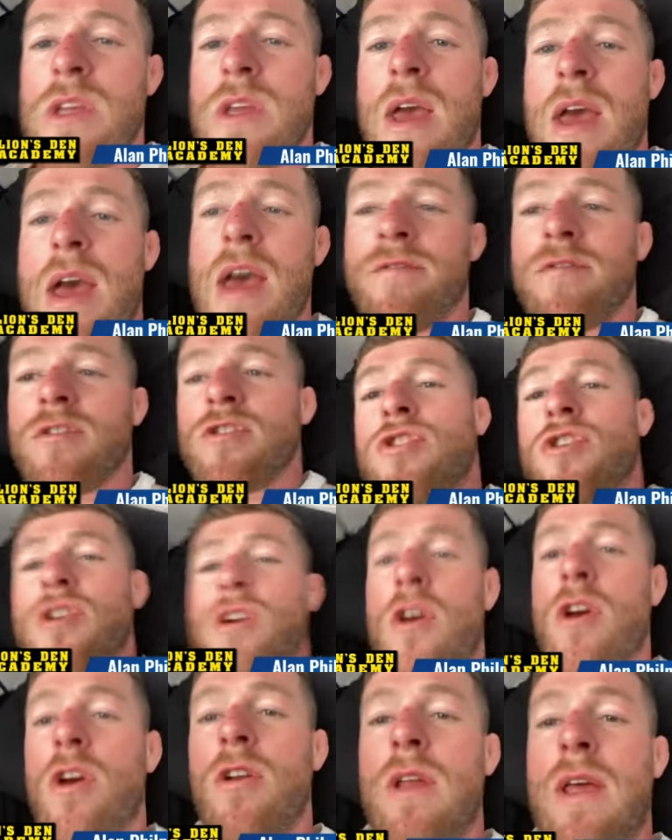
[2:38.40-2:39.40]
Yeah, for
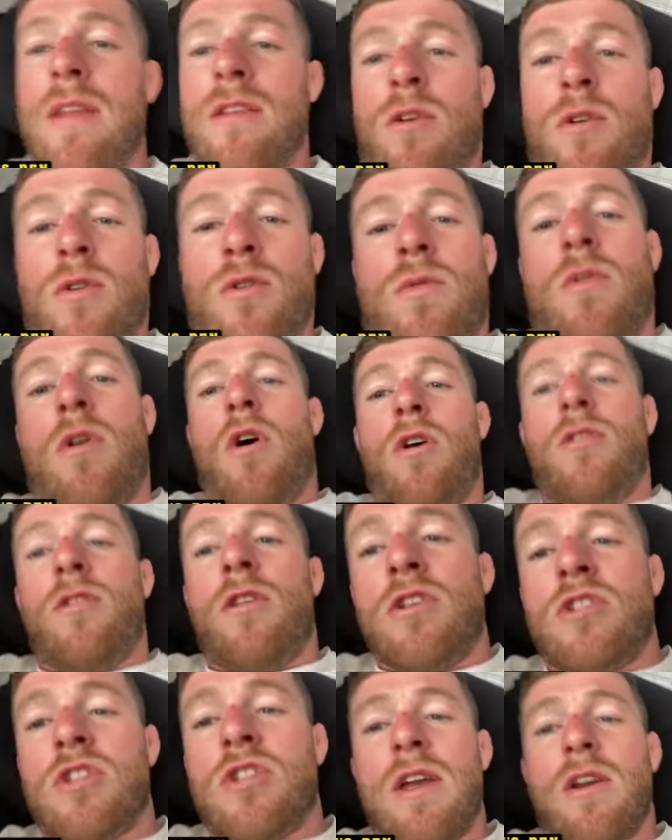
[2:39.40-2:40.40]
sure. Like, no, uh,
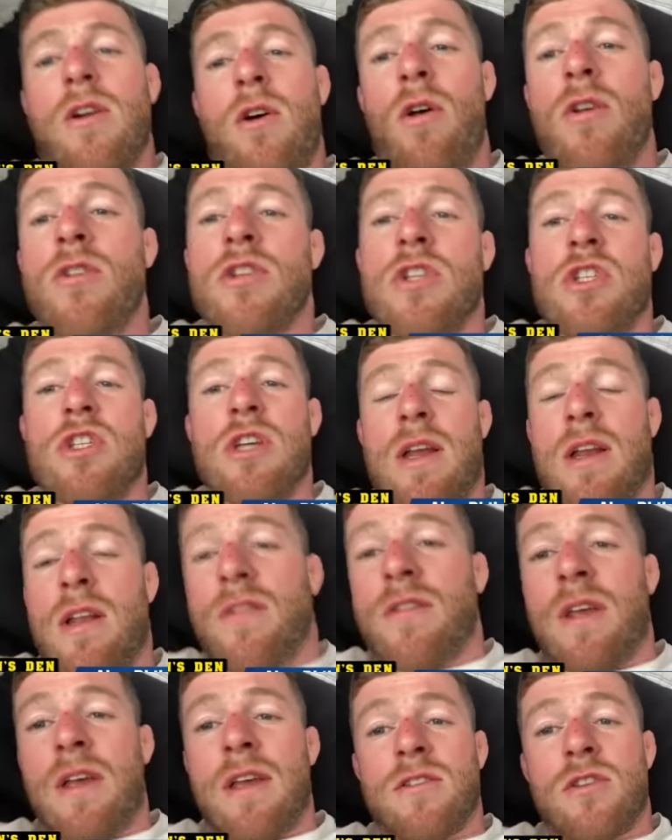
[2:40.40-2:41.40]
the psychology side of
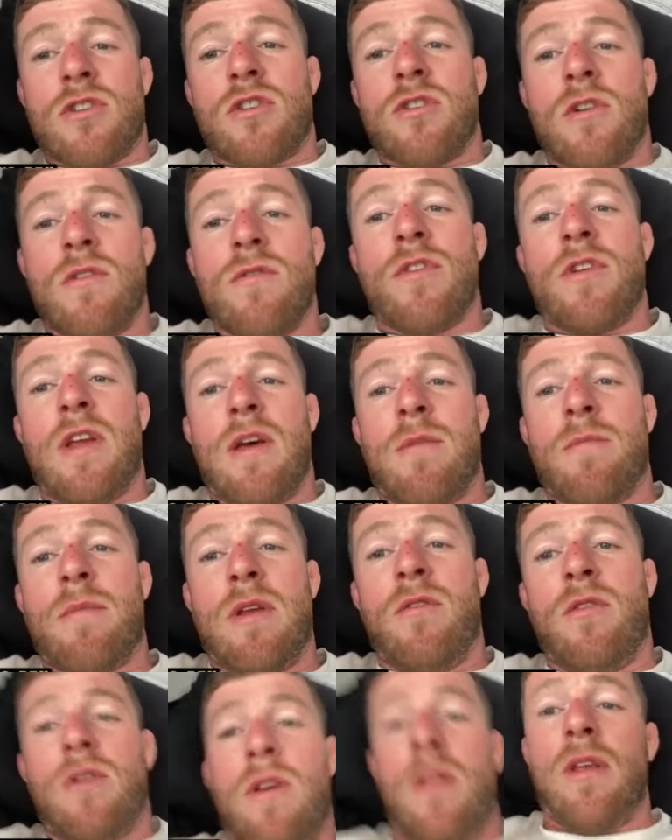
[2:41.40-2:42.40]
things is something I've
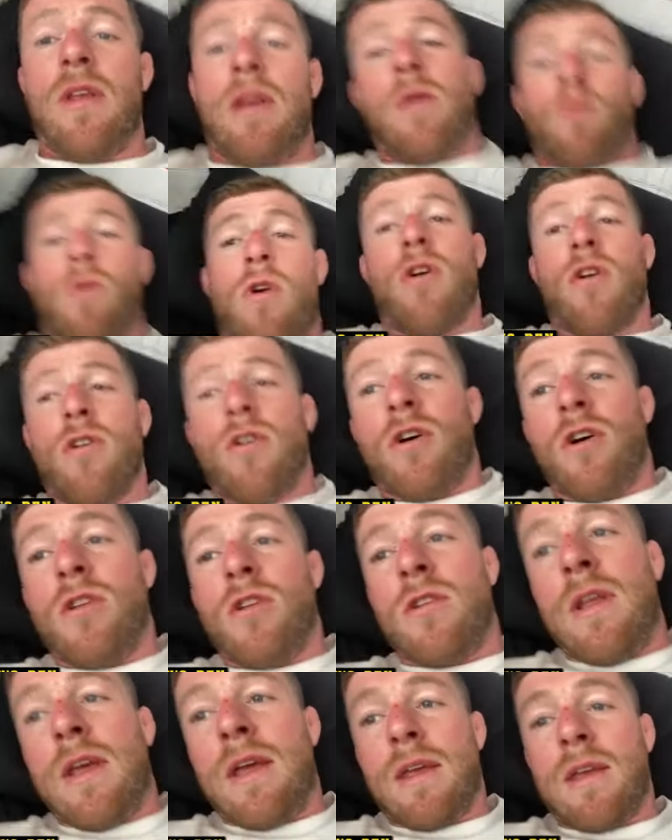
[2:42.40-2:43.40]
been really working
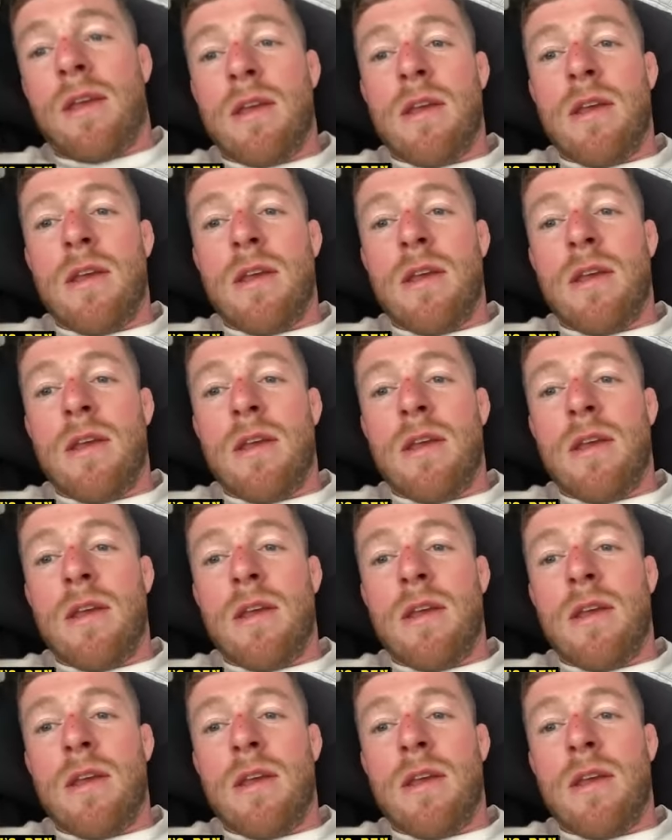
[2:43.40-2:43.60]
on. Like,